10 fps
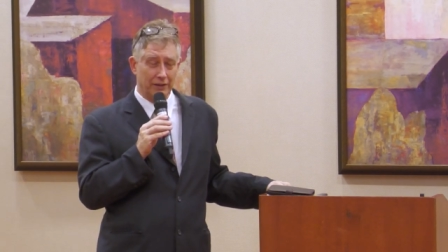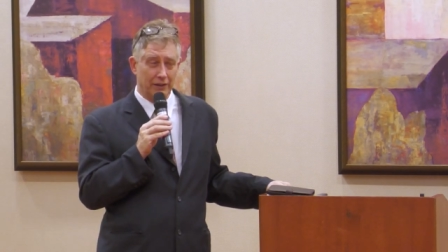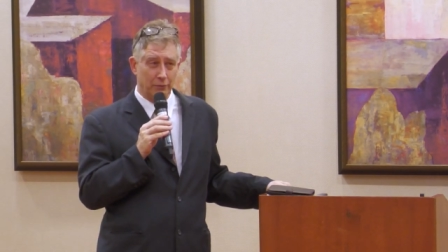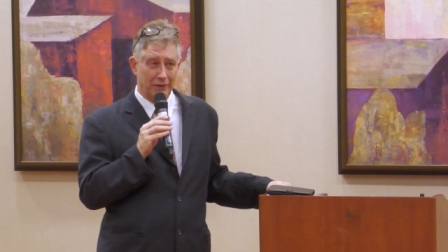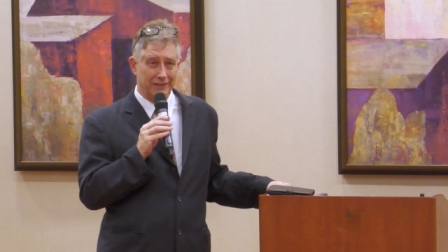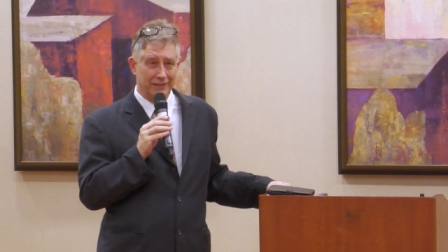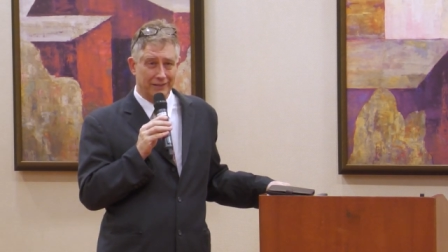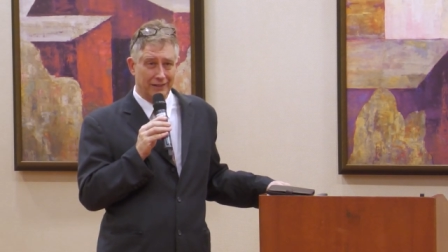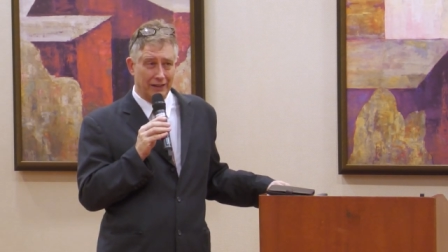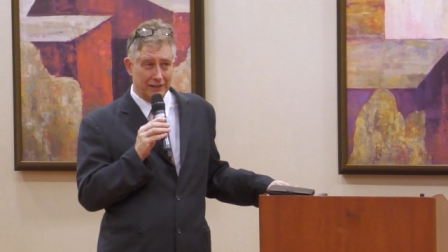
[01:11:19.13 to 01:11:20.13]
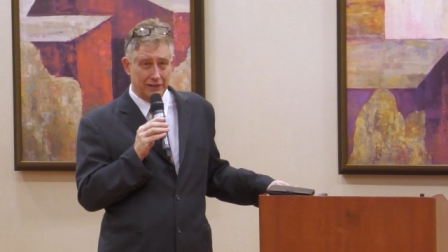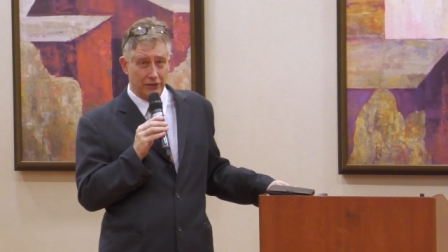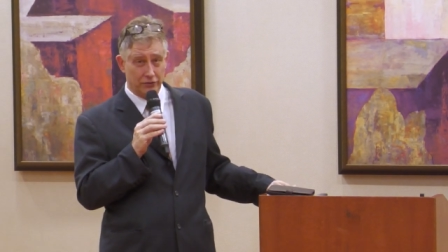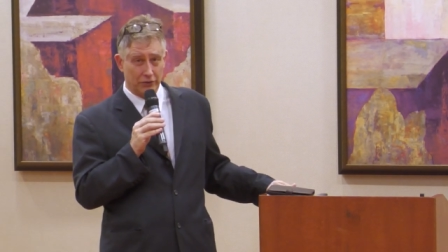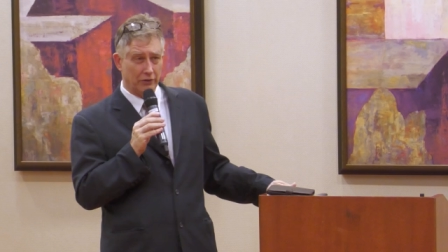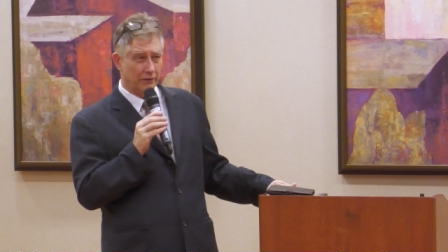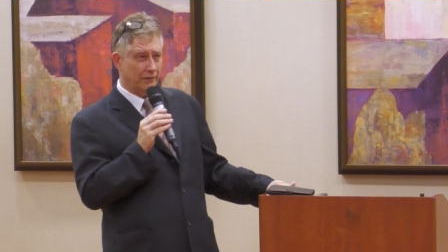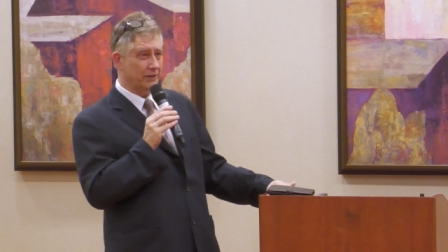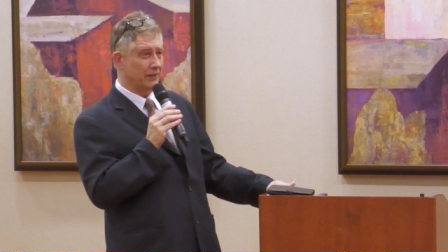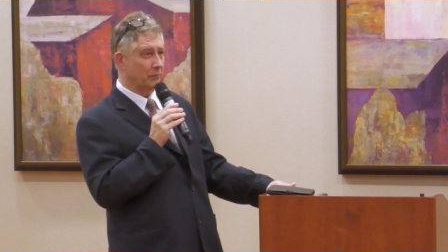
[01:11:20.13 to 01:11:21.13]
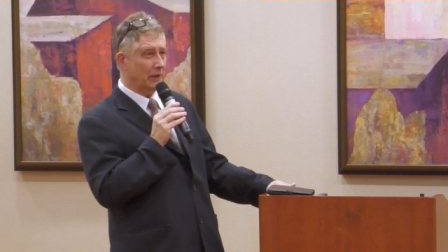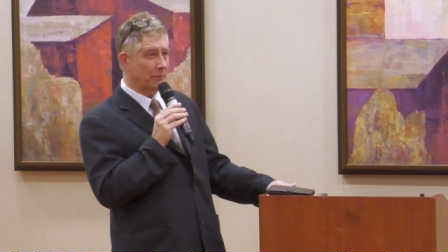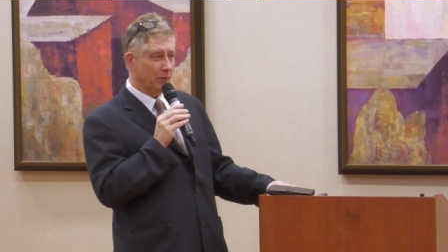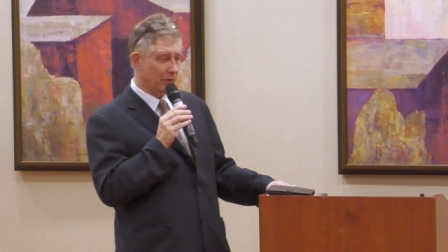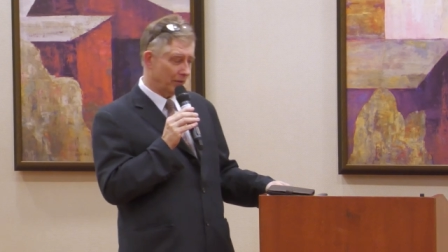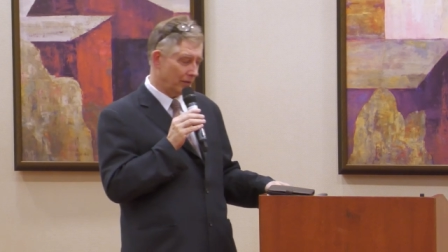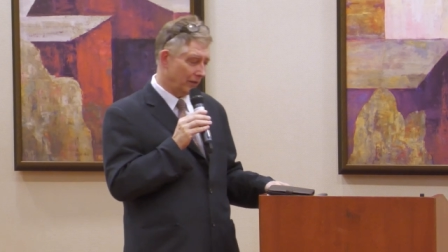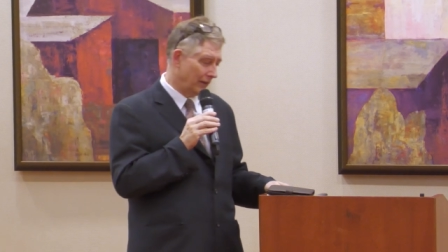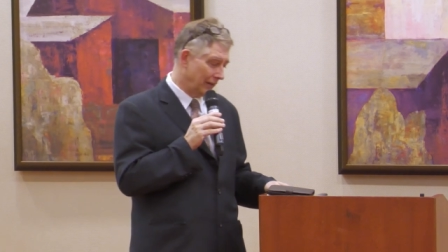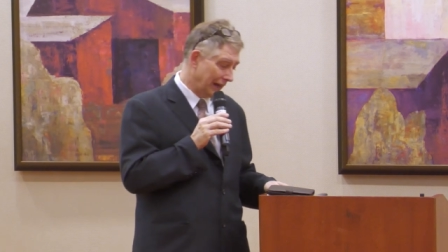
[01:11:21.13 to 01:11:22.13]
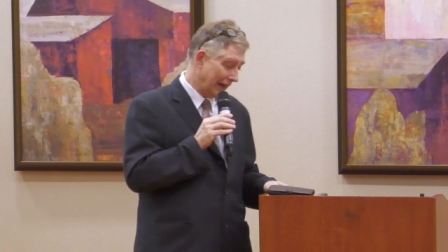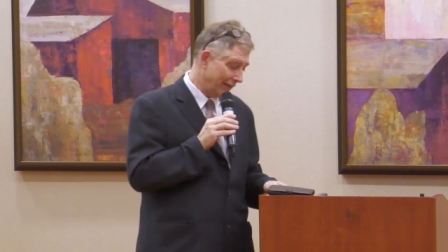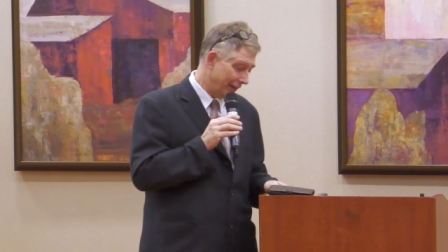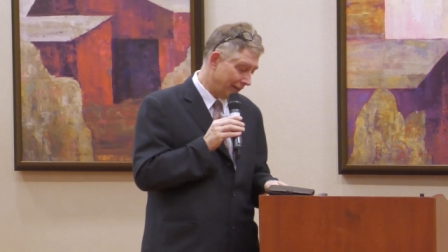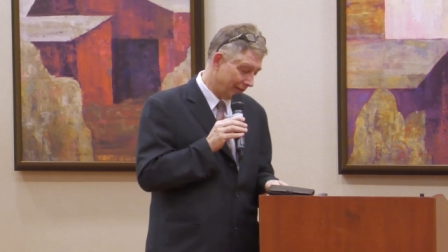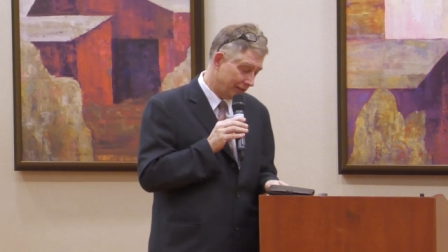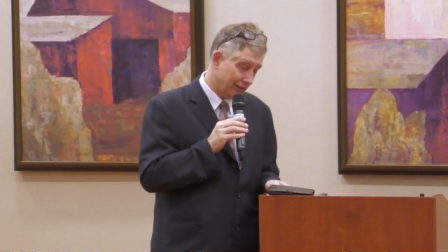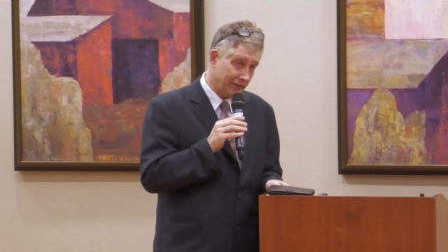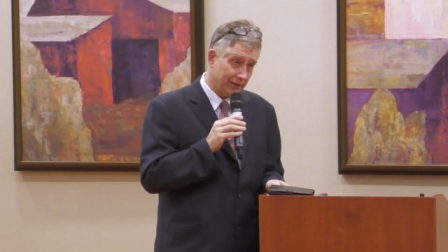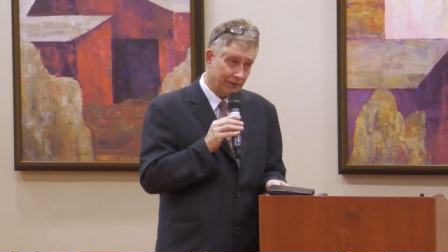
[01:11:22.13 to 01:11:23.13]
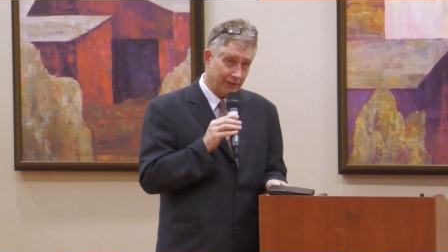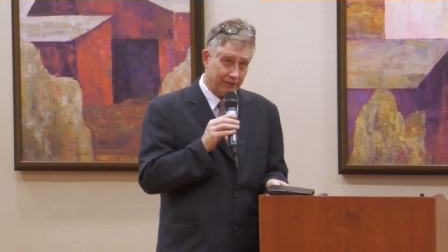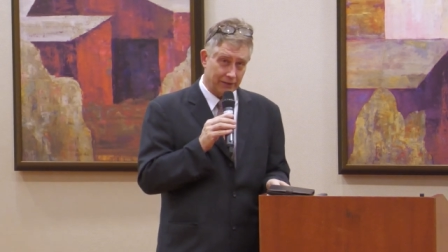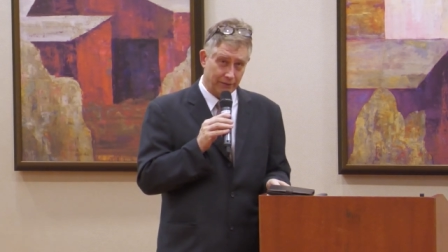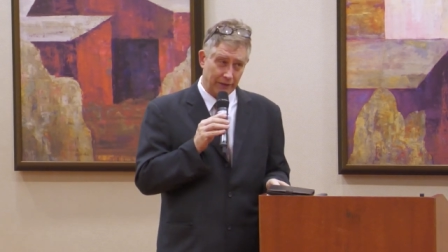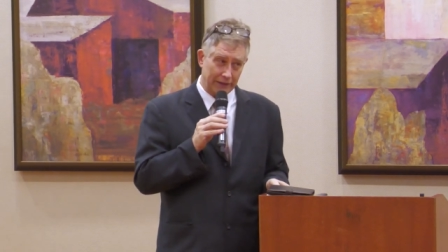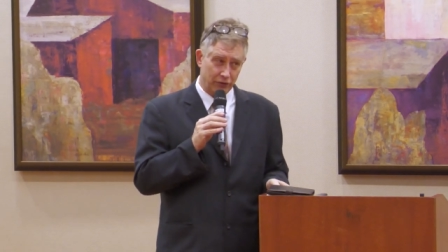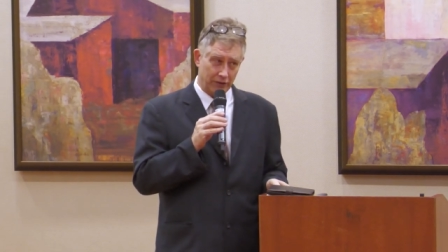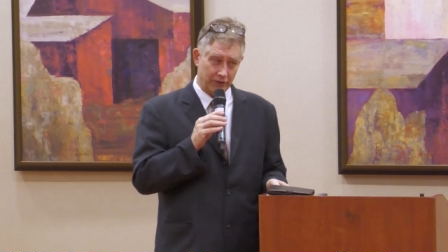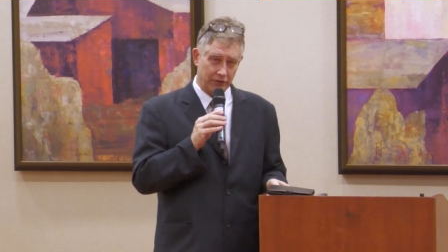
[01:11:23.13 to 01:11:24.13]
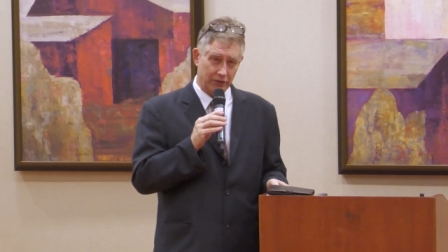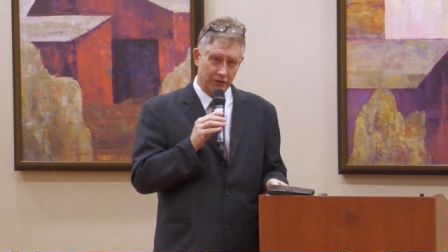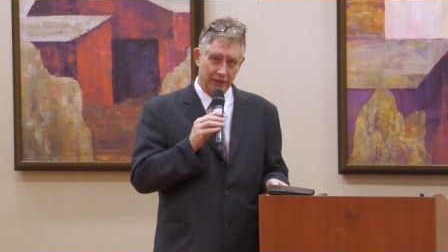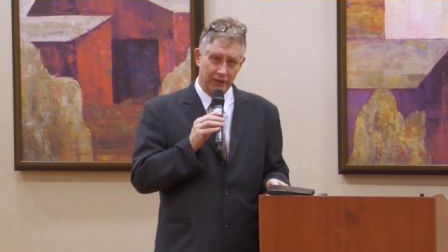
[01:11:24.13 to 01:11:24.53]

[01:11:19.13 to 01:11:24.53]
There are reasons not to use Ocrevus if people are having serious infections